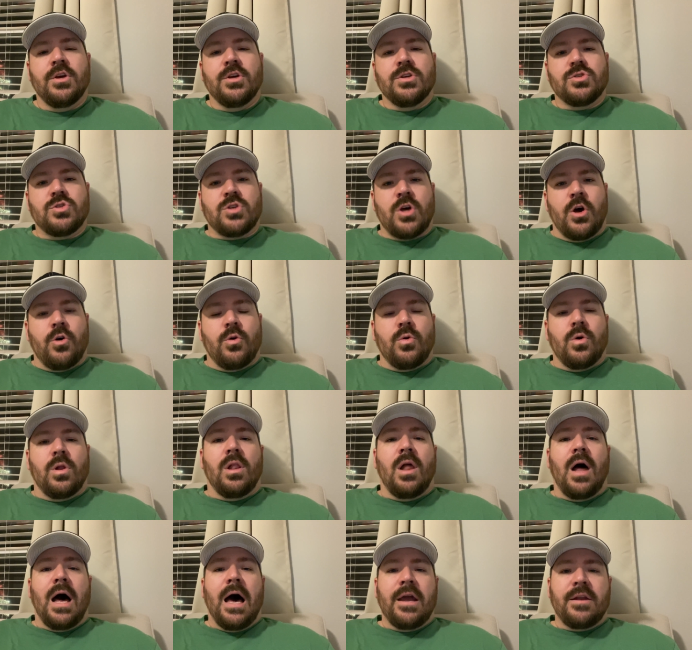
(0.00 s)
So a
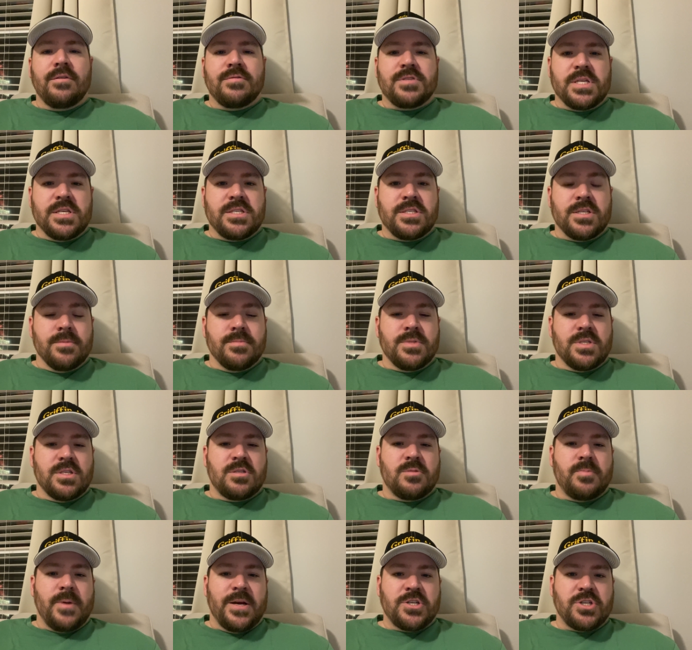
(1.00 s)
lot of systems,
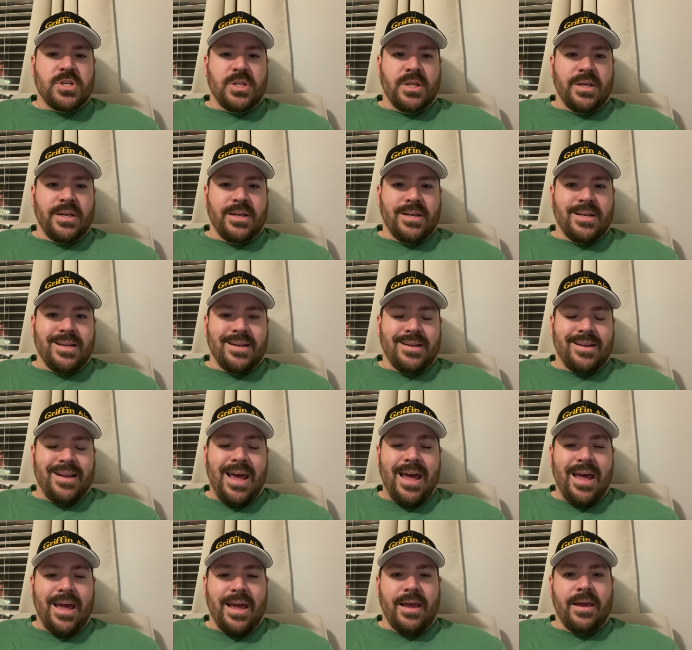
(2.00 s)
especially
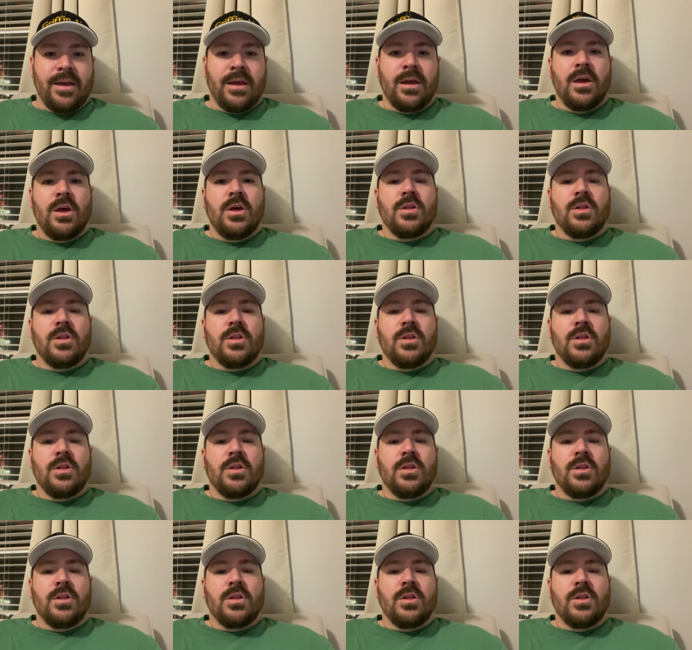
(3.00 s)
today,